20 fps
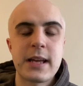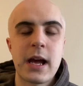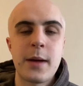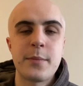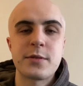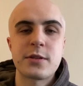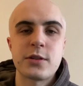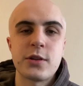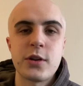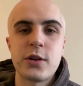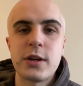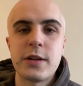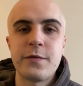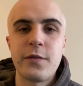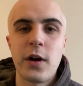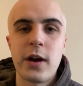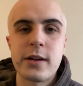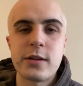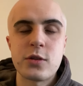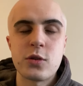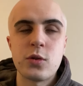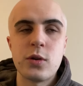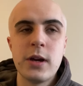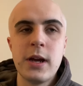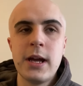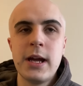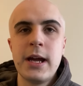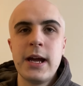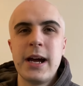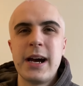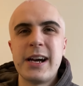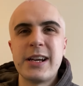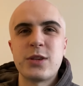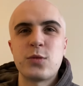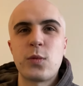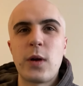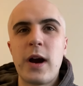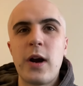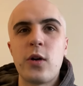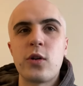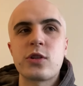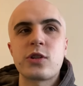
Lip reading: absolutely vital as well?